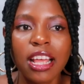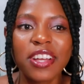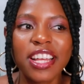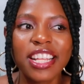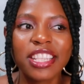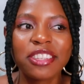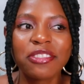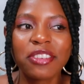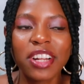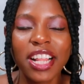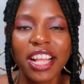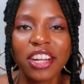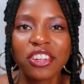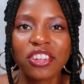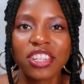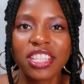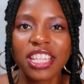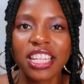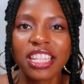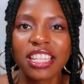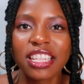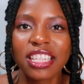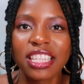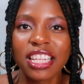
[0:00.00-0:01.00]
It's really
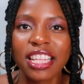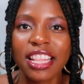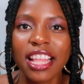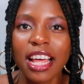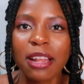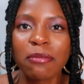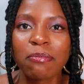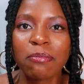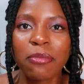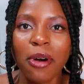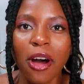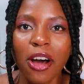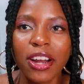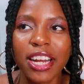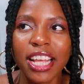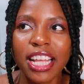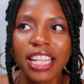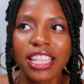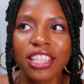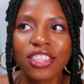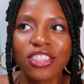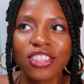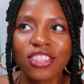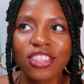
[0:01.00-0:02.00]
interesting to see that
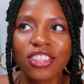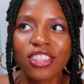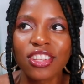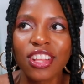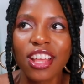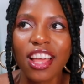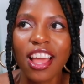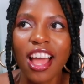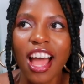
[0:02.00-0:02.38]
bonnets